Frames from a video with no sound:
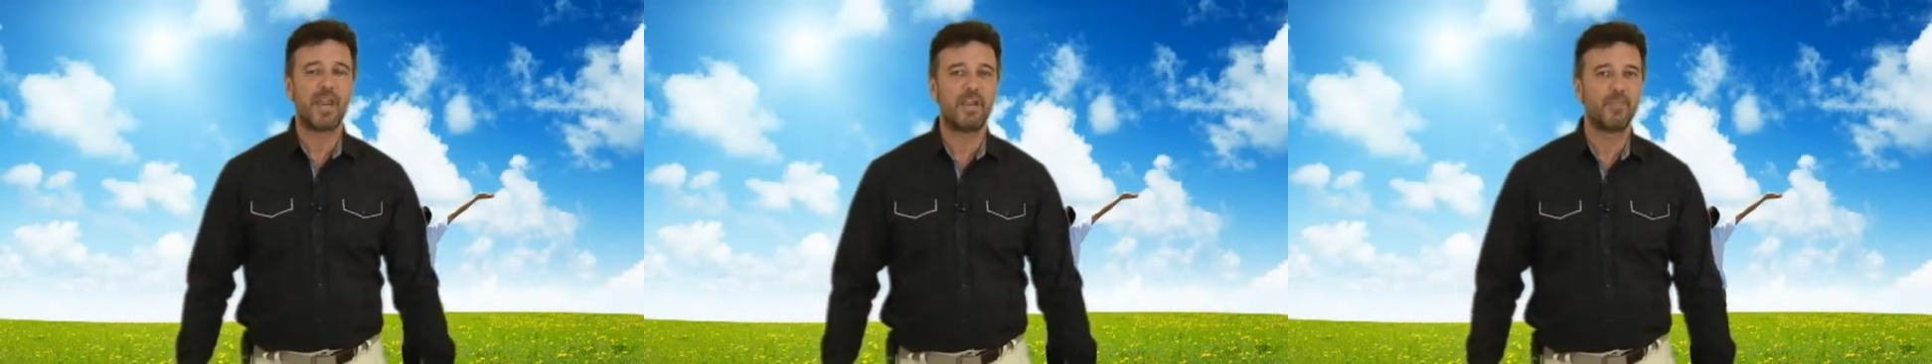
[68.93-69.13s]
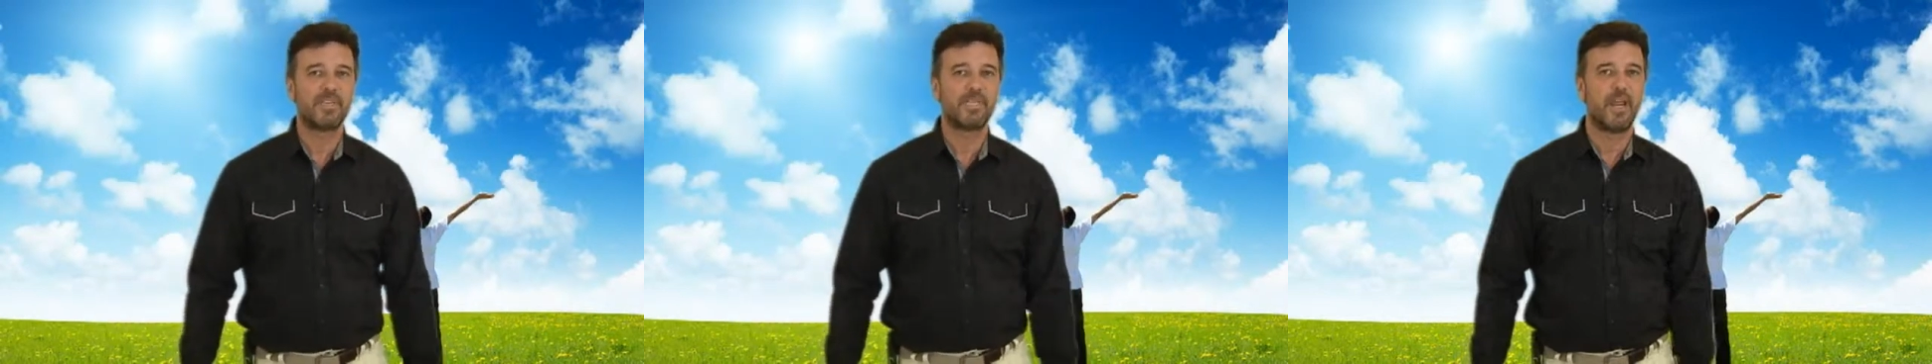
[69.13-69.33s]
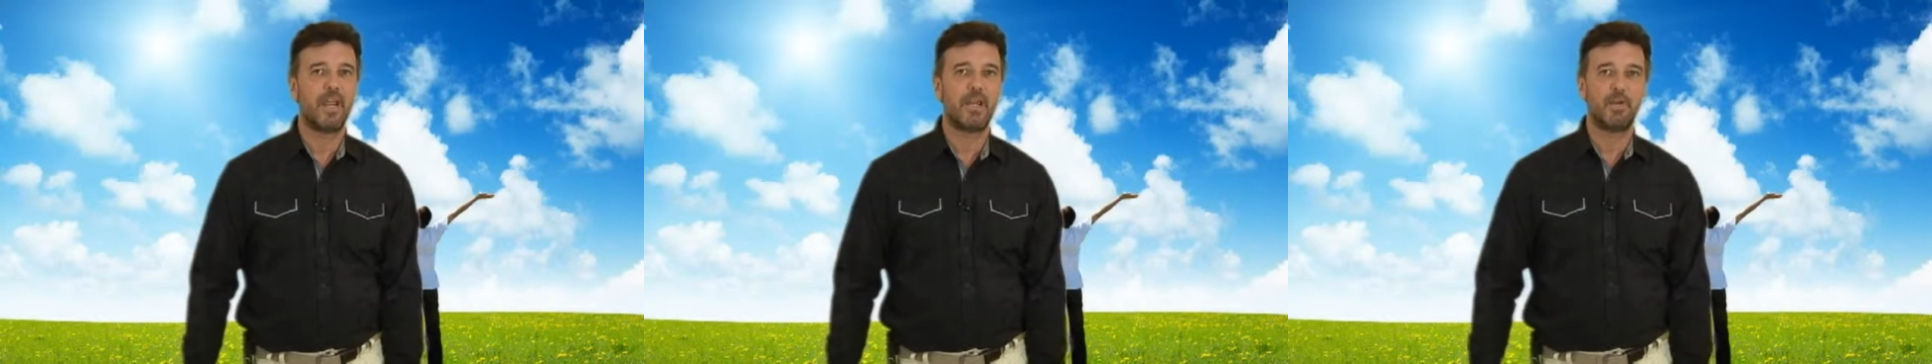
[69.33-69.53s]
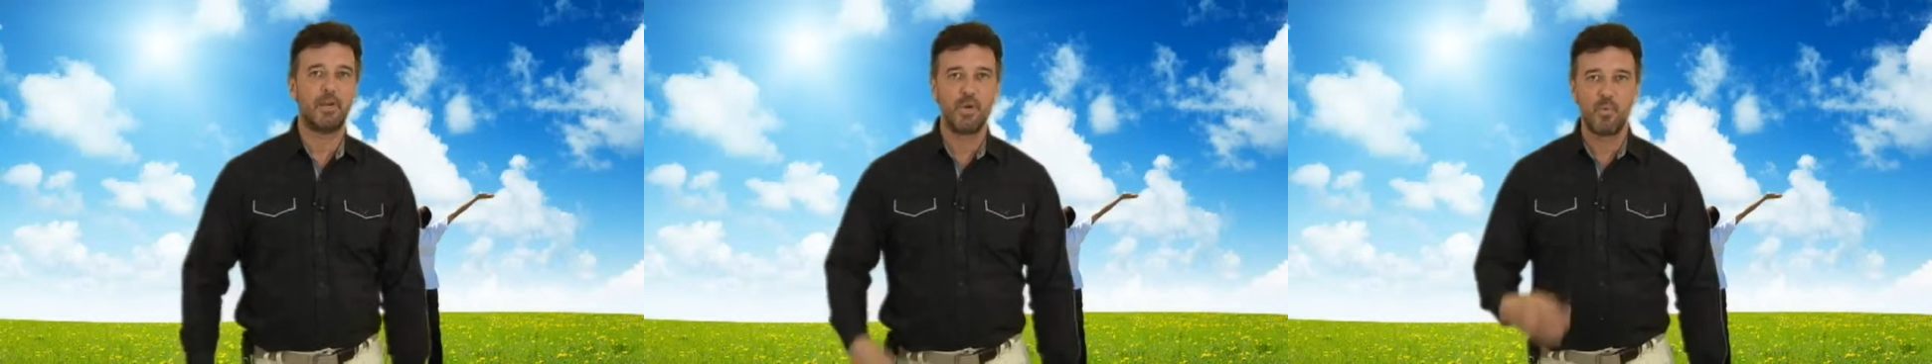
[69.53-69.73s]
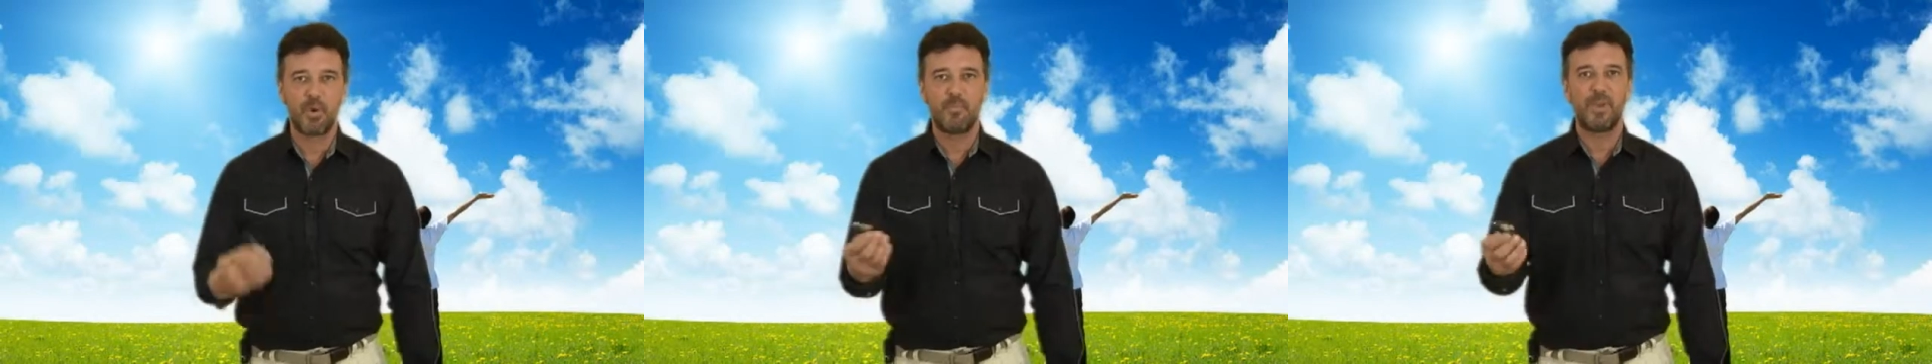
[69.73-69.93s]
make a mistake.
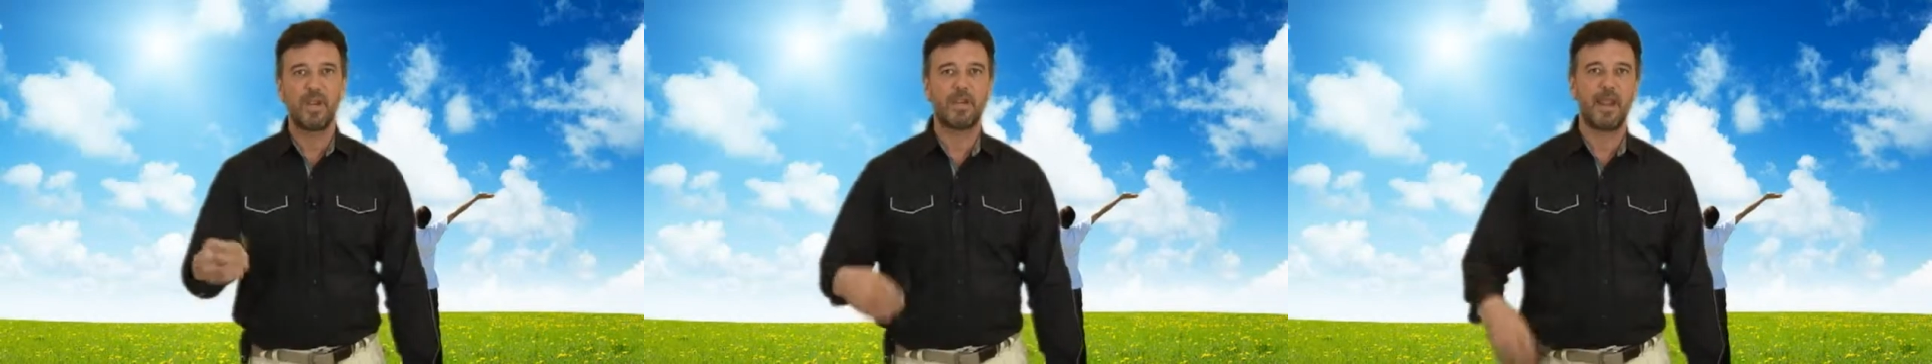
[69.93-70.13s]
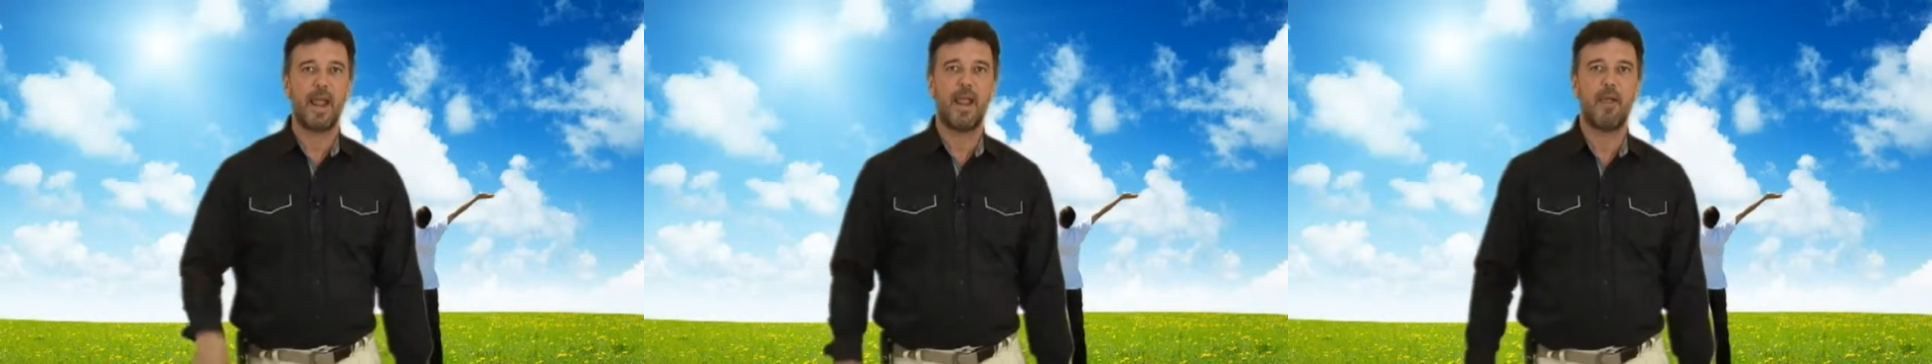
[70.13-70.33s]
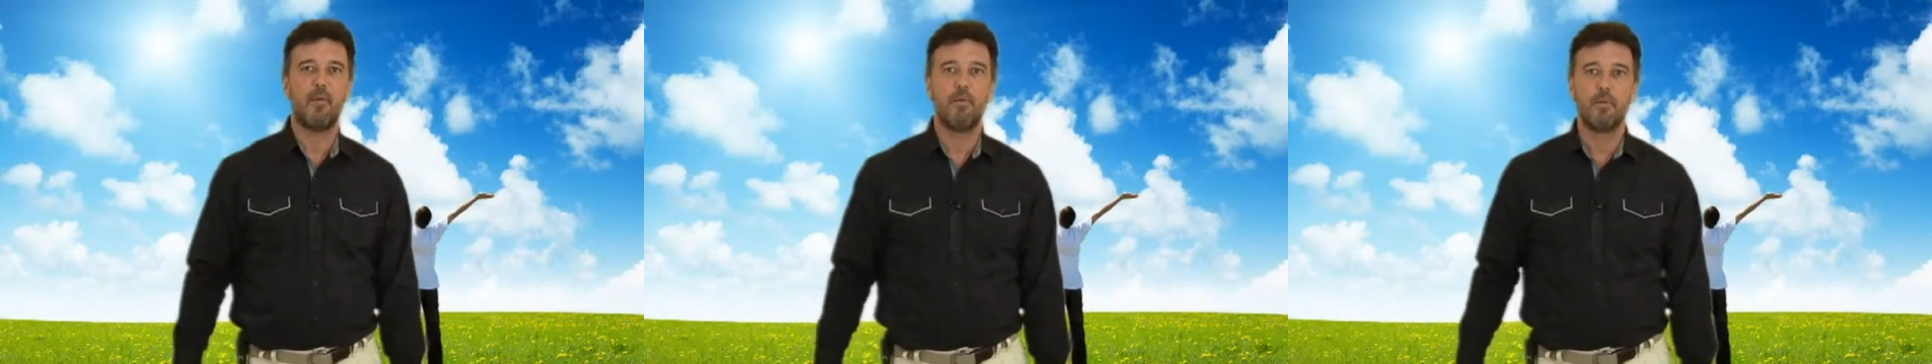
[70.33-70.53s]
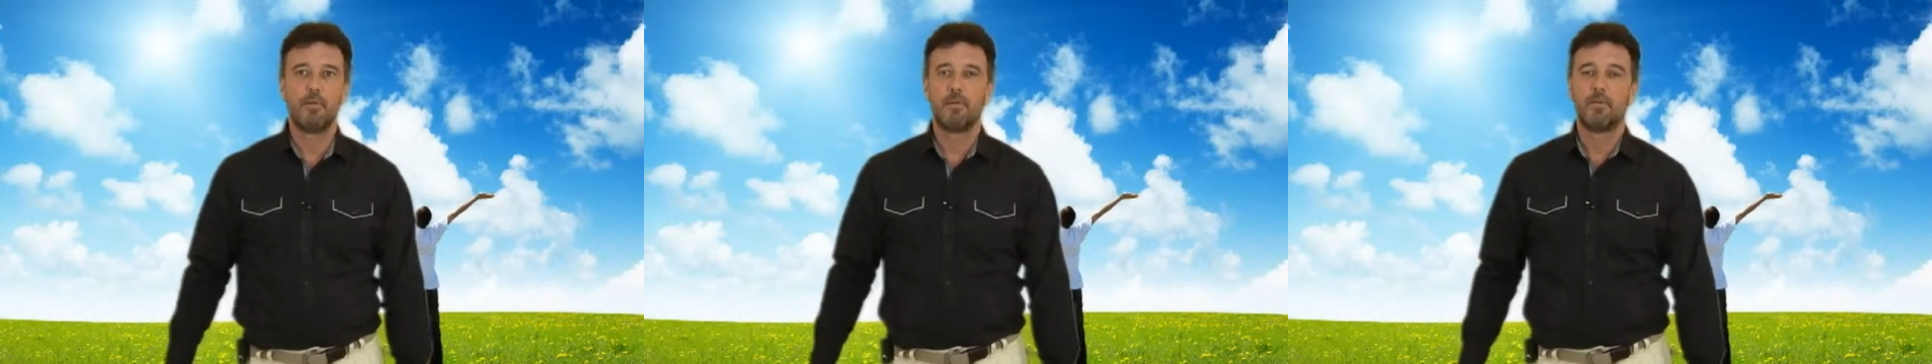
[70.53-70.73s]
Do you want to be a cow?